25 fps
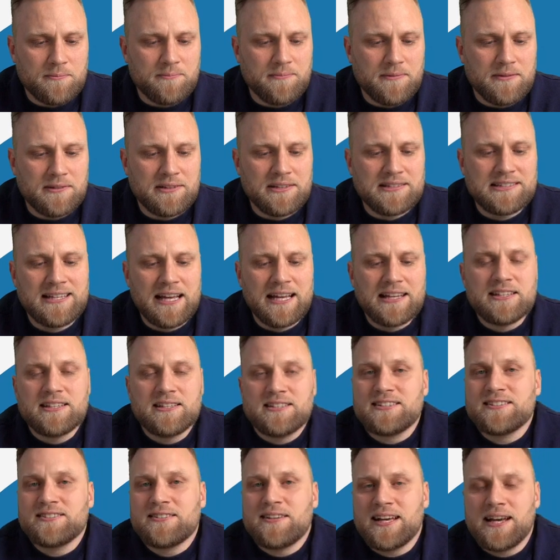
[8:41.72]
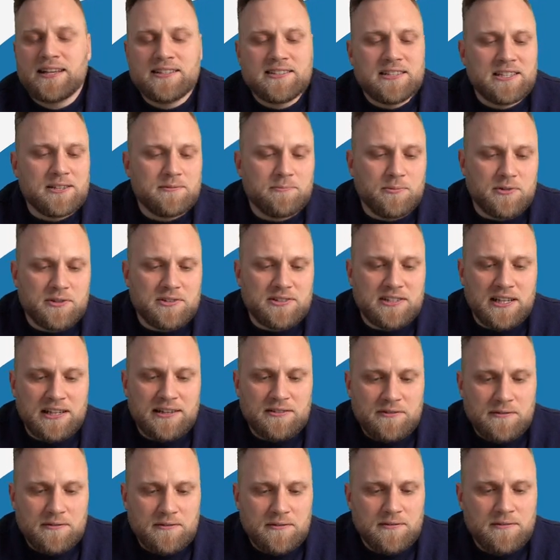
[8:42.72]
The standard is
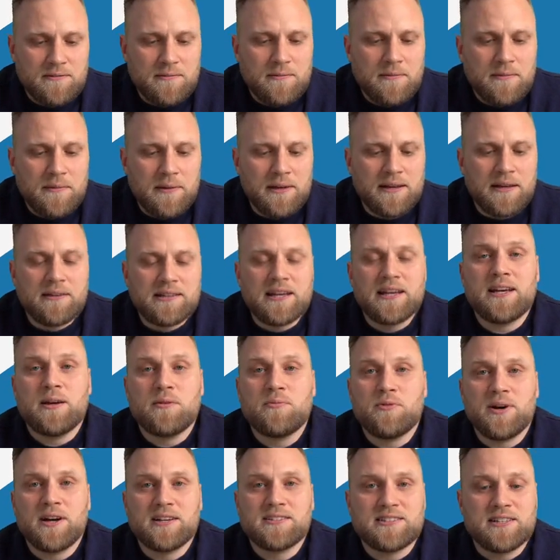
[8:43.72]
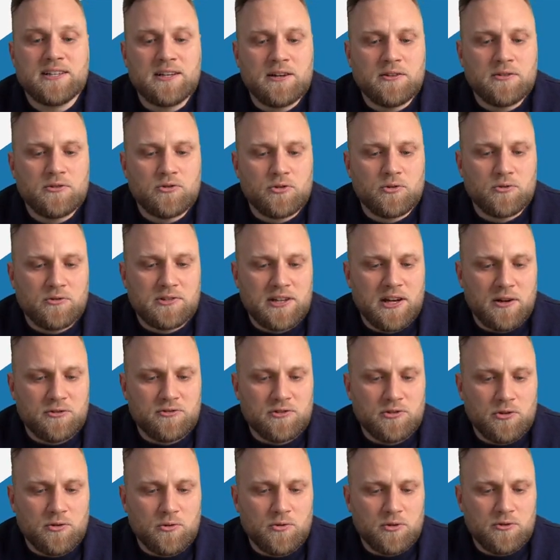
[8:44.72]
19%. And then it writes here
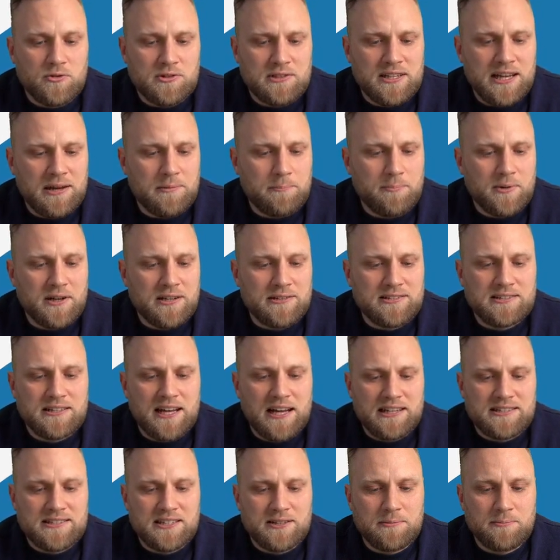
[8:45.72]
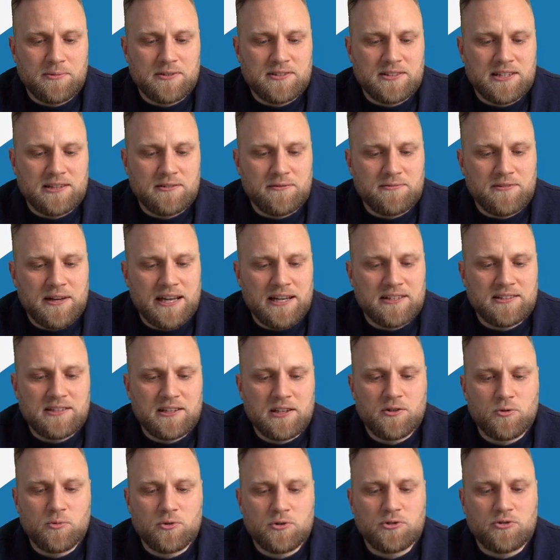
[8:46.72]
2,000 euros net plus 19% VAT
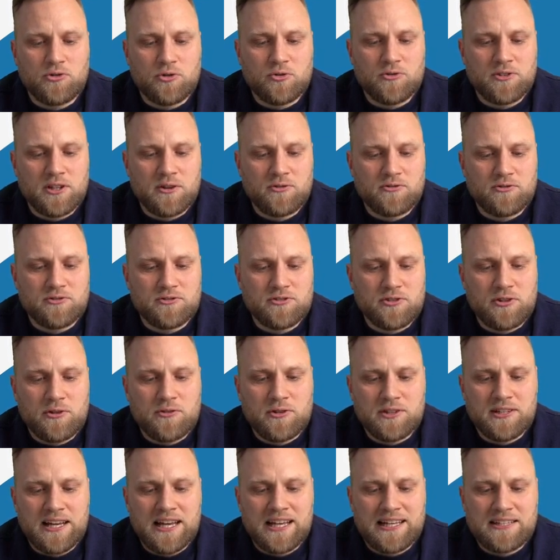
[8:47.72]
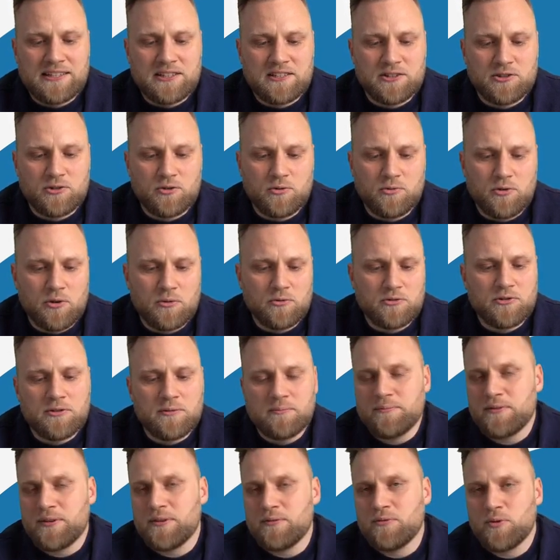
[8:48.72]
equals 2,380 euros.
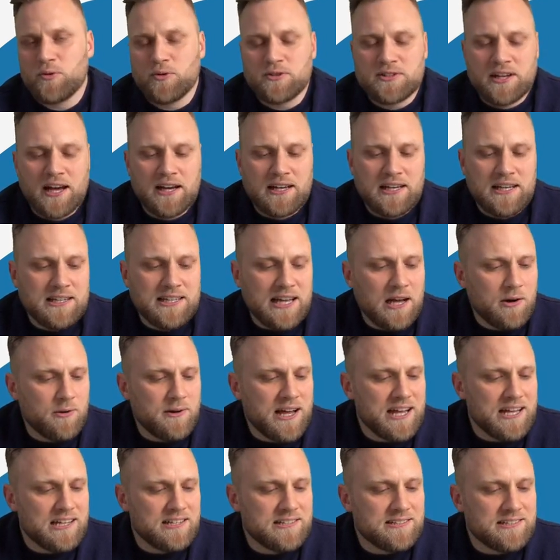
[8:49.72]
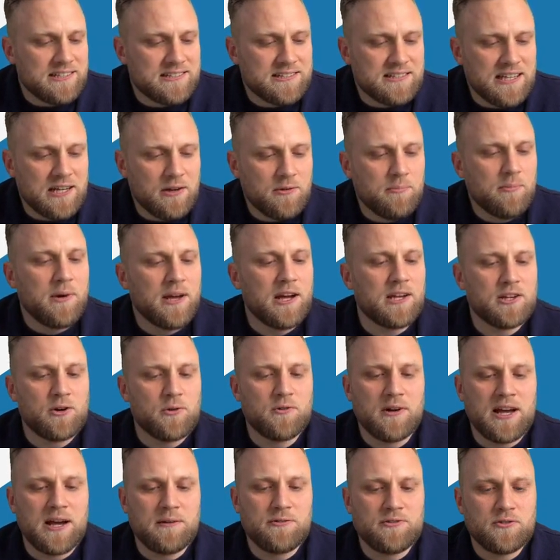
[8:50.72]
Of course, I can now add a discount, but I
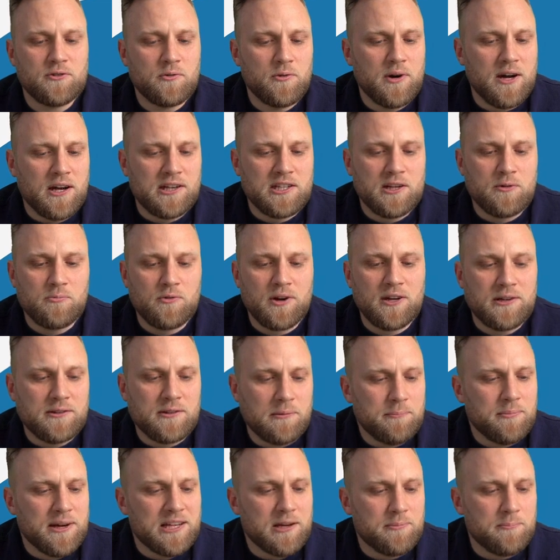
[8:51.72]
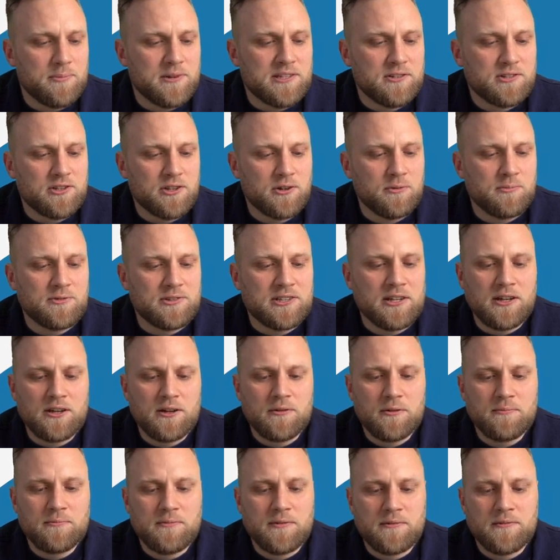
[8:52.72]
don't have to. I can write the payment terms
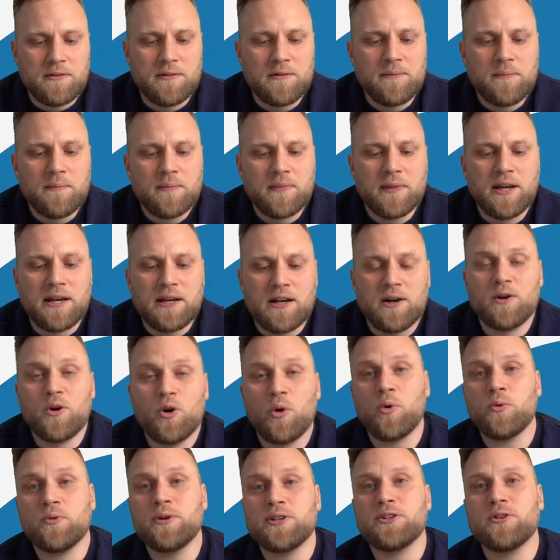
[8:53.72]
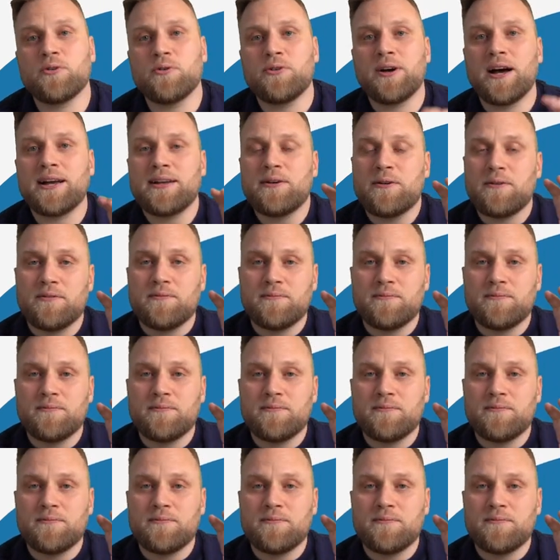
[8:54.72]
here. I can always do that.